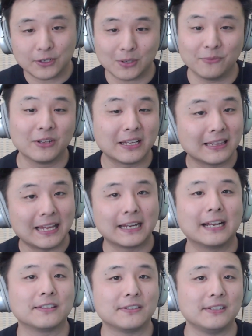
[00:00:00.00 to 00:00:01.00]
So I'm really glad I
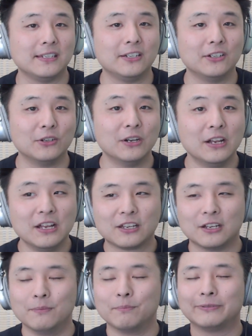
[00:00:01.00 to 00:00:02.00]
got to sit here
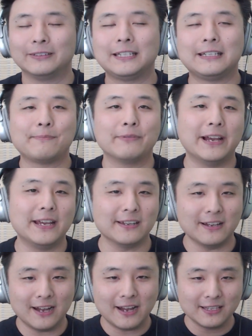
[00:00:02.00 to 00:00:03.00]
completely blind,
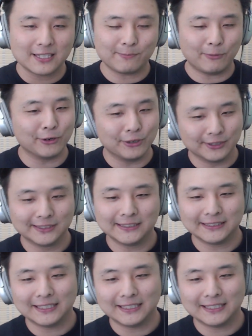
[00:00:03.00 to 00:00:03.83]
unspoiled,